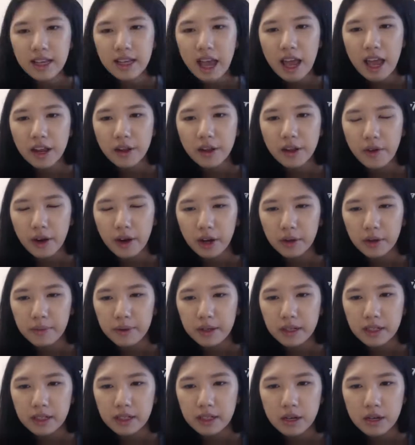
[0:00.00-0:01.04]
any
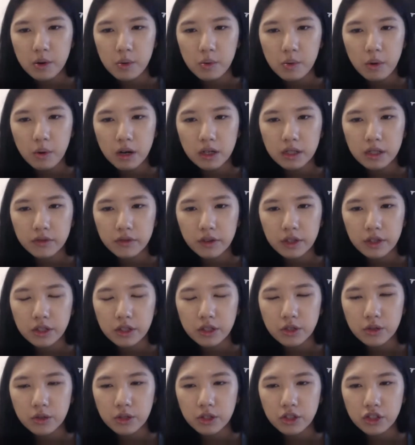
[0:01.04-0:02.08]
recommended awards for
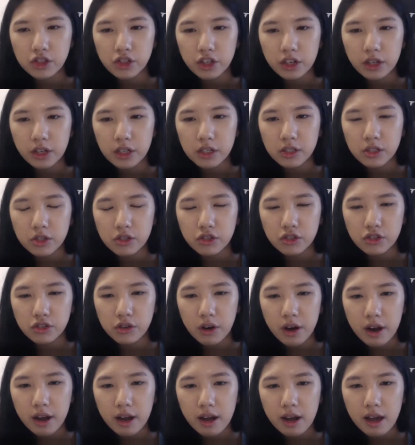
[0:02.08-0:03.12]
student journalists to
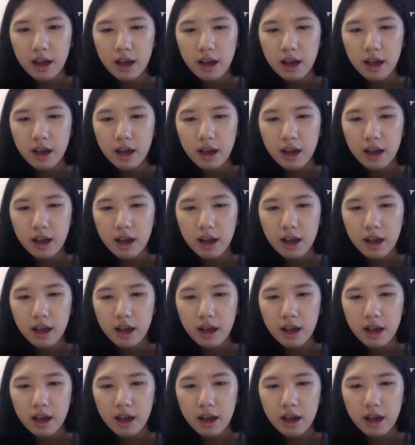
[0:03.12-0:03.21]
join?